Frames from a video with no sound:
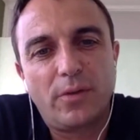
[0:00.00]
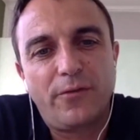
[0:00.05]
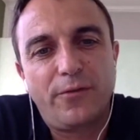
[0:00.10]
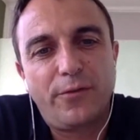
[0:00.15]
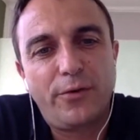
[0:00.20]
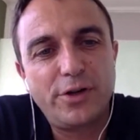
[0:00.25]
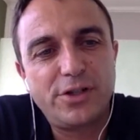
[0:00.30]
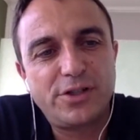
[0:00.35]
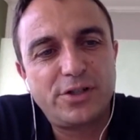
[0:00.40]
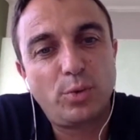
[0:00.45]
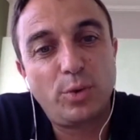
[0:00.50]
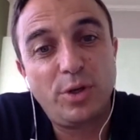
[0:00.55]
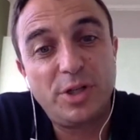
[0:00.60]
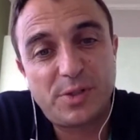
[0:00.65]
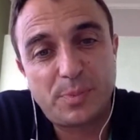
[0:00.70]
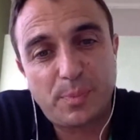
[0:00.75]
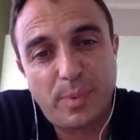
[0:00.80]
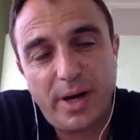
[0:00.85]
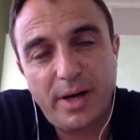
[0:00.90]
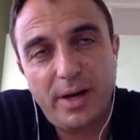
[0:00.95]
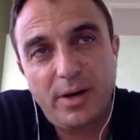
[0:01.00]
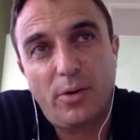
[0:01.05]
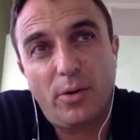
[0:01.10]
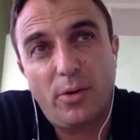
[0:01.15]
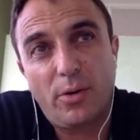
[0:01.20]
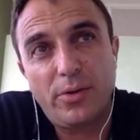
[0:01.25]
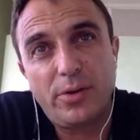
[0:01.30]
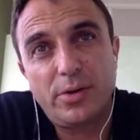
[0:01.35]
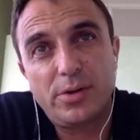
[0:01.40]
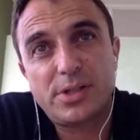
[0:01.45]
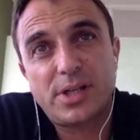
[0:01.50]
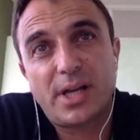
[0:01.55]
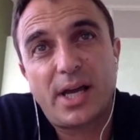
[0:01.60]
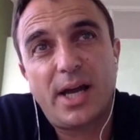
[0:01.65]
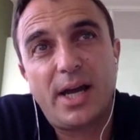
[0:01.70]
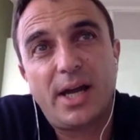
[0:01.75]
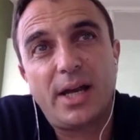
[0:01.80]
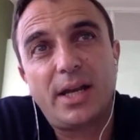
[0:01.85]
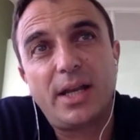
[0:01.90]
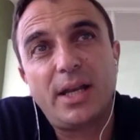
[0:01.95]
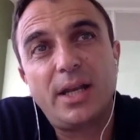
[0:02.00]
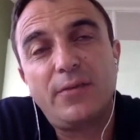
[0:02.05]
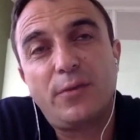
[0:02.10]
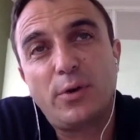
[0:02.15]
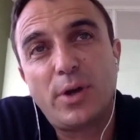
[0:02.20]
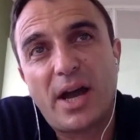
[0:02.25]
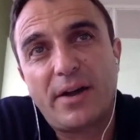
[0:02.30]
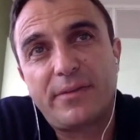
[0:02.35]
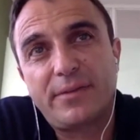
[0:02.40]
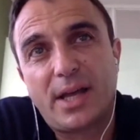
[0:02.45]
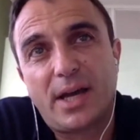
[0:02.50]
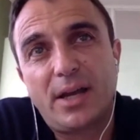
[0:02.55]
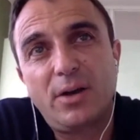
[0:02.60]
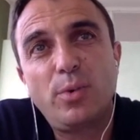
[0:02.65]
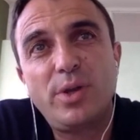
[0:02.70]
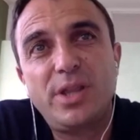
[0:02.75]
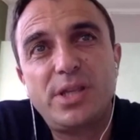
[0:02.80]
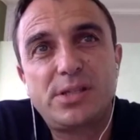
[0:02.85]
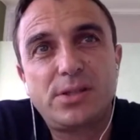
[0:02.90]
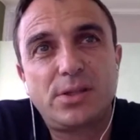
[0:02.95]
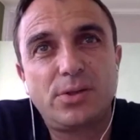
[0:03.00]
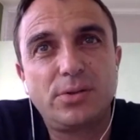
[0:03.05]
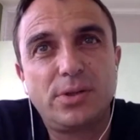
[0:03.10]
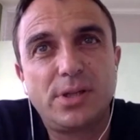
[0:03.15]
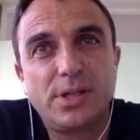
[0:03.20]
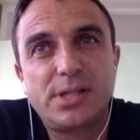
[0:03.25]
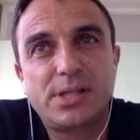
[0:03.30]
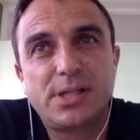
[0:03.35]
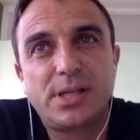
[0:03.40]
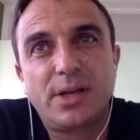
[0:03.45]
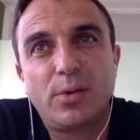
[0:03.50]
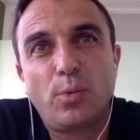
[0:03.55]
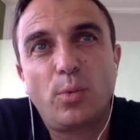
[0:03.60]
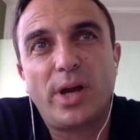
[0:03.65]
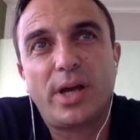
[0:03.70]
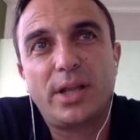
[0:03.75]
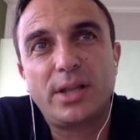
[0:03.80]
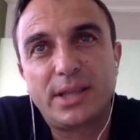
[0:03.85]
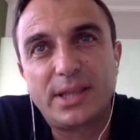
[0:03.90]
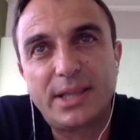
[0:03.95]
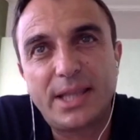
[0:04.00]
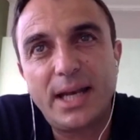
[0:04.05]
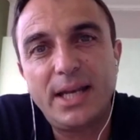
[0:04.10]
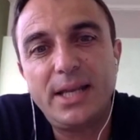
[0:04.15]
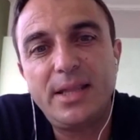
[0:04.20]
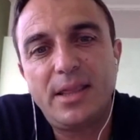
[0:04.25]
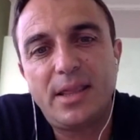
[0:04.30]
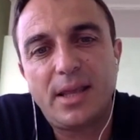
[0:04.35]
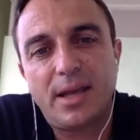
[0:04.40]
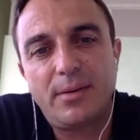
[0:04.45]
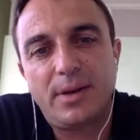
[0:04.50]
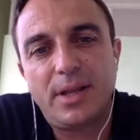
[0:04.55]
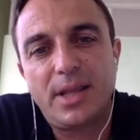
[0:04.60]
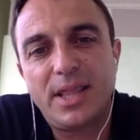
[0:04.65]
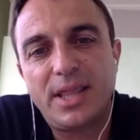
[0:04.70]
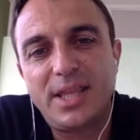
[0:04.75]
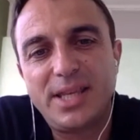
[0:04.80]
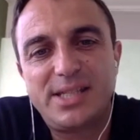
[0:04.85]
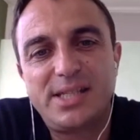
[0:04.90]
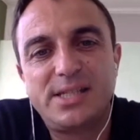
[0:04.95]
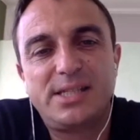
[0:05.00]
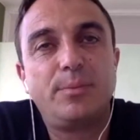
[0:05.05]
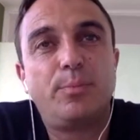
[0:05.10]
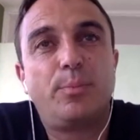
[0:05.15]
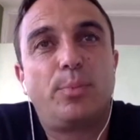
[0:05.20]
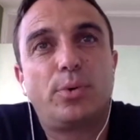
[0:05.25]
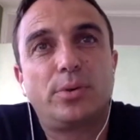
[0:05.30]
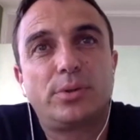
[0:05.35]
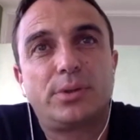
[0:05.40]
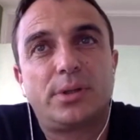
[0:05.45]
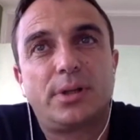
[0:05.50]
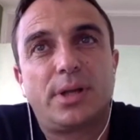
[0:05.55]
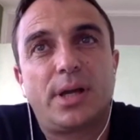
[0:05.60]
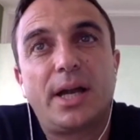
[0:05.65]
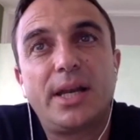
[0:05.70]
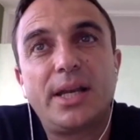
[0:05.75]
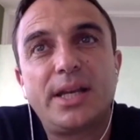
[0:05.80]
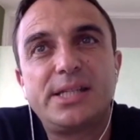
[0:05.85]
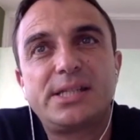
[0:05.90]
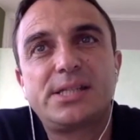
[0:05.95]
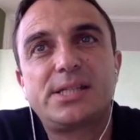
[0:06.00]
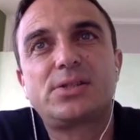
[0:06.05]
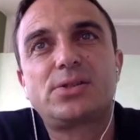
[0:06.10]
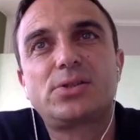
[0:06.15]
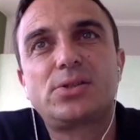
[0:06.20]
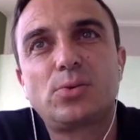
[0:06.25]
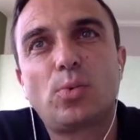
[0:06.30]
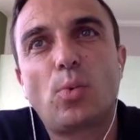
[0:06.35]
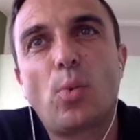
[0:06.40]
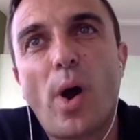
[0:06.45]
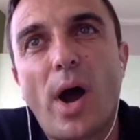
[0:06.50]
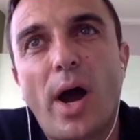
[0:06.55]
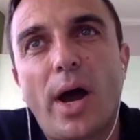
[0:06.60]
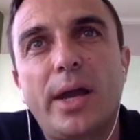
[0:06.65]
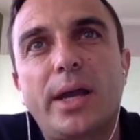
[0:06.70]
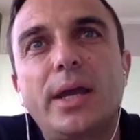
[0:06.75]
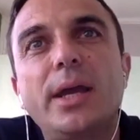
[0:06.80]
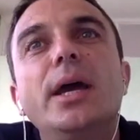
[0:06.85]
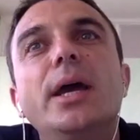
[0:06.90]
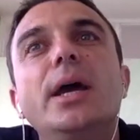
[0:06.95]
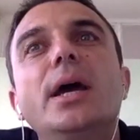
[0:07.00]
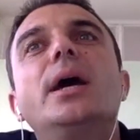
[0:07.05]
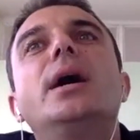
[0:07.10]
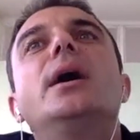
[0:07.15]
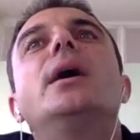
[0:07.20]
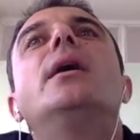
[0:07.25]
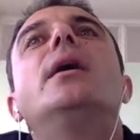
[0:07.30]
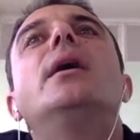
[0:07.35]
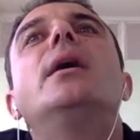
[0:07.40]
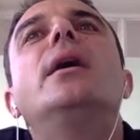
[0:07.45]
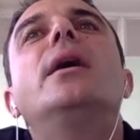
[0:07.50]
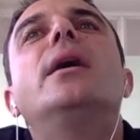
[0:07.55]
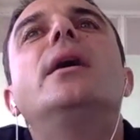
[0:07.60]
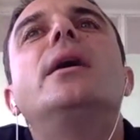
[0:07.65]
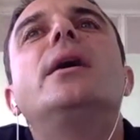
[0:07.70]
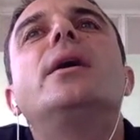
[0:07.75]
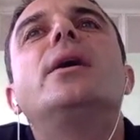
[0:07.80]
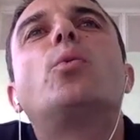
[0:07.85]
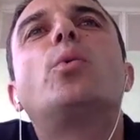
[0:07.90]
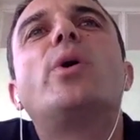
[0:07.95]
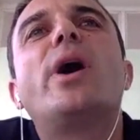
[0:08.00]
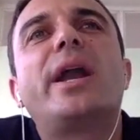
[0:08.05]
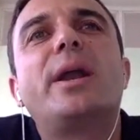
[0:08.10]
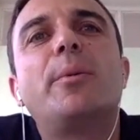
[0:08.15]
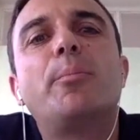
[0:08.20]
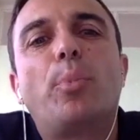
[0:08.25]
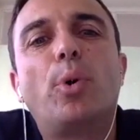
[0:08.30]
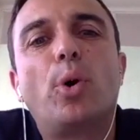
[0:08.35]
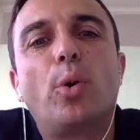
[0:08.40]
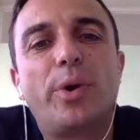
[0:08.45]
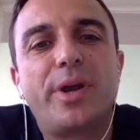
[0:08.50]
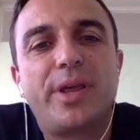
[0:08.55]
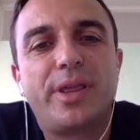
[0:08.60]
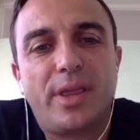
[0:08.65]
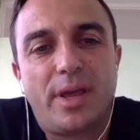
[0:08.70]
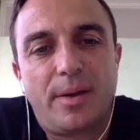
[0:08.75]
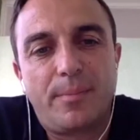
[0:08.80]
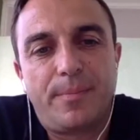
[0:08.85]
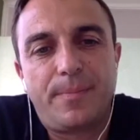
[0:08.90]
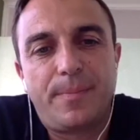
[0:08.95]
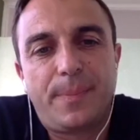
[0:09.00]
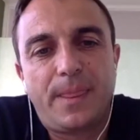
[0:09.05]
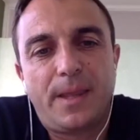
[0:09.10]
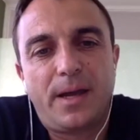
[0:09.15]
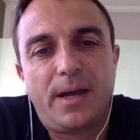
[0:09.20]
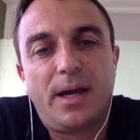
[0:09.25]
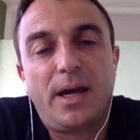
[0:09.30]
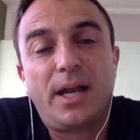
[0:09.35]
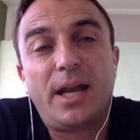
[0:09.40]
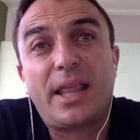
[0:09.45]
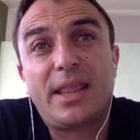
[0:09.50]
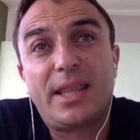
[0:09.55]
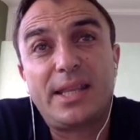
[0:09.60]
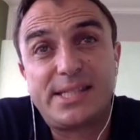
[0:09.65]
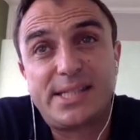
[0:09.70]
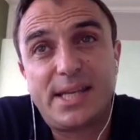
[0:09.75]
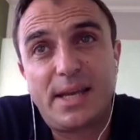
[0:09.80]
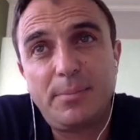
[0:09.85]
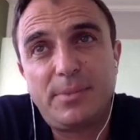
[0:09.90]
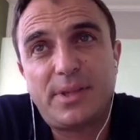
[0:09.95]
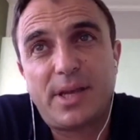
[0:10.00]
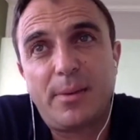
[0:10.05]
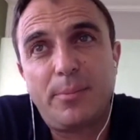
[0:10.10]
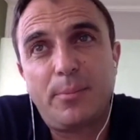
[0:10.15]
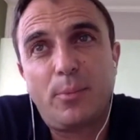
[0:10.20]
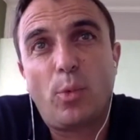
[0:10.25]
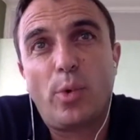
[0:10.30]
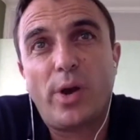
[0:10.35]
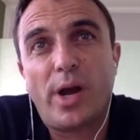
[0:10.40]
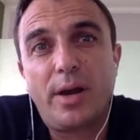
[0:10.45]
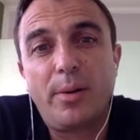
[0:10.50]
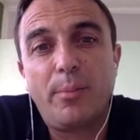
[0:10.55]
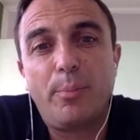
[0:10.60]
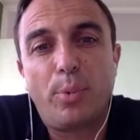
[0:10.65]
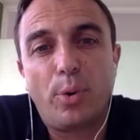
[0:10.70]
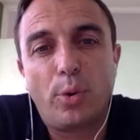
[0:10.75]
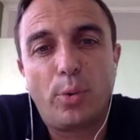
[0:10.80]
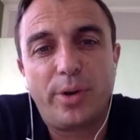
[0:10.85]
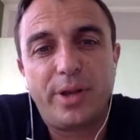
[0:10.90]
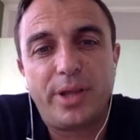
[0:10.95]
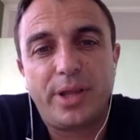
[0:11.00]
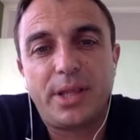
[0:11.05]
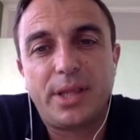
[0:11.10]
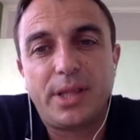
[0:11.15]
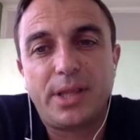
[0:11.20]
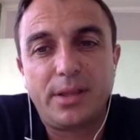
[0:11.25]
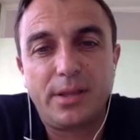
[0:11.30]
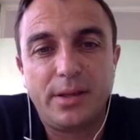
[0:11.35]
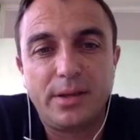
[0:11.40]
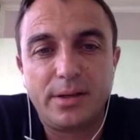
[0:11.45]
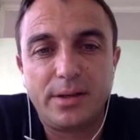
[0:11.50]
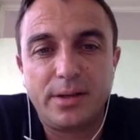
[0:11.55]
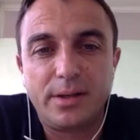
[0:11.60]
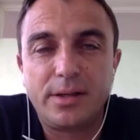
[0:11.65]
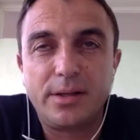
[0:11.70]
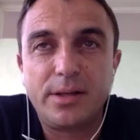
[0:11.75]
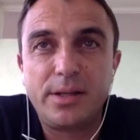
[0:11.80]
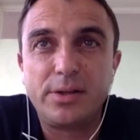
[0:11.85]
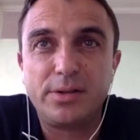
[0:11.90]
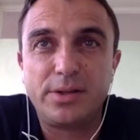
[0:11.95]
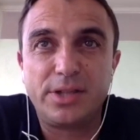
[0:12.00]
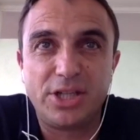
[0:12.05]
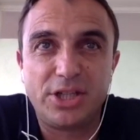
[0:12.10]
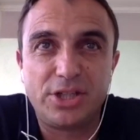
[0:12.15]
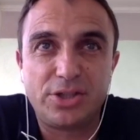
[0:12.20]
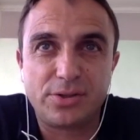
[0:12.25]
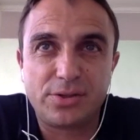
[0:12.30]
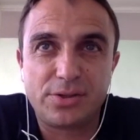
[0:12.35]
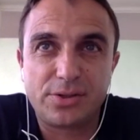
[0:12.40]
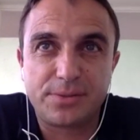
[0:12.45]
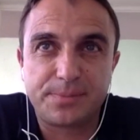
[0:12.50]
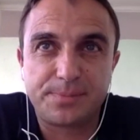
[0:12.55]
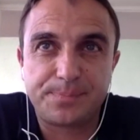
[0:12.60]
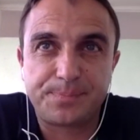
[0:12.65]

First, to inspire others, and if we have done with students, we are telling them this is important, and it's why we are empowering them. And at the same time, we are empowering the teachers.